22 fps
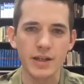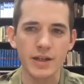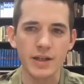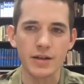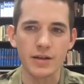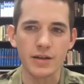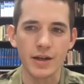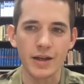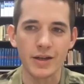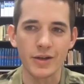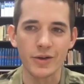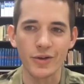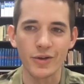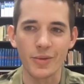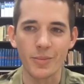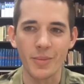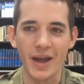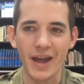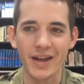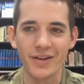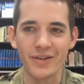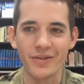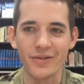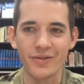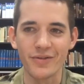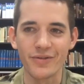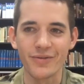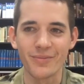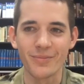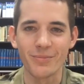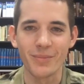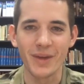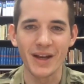it. And you're the man of
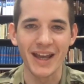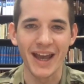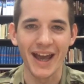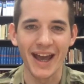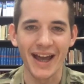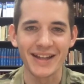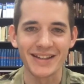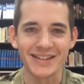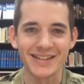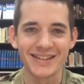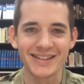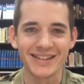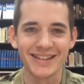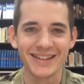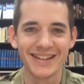many hats.